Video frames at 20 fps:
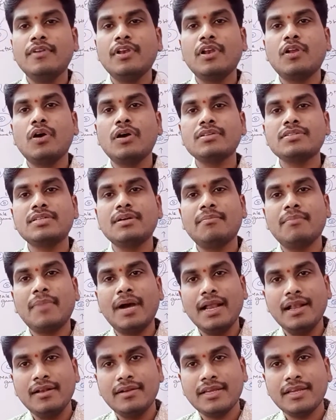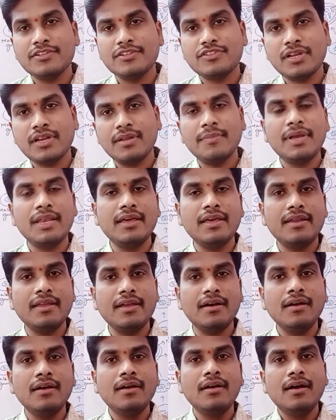cause the mild tertiary
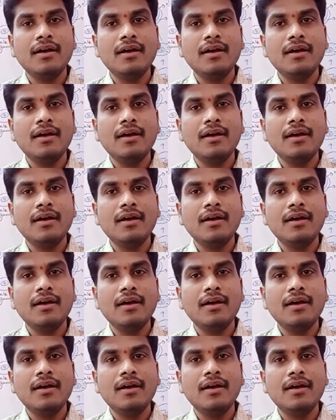malaria,